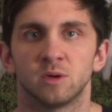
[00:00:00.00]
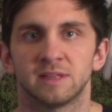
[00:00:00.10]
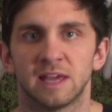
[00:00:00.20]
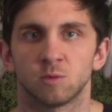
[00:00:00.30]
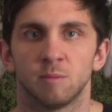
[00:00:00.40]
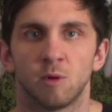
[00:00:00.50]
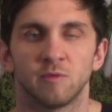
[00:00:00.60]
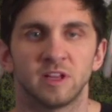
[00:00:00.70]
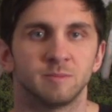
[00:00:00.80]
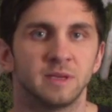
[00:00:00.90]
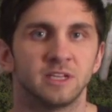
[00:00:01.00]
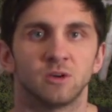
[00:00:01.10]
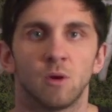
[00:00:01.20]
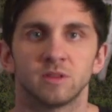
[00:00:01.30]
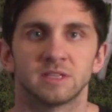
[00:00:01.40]
because that's what motivates me to
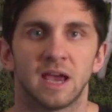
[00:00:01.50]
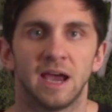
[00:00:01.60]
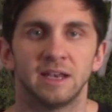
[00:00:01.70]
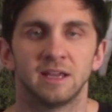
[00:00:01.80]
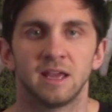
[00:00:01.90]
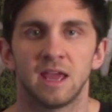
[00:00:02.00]
go outside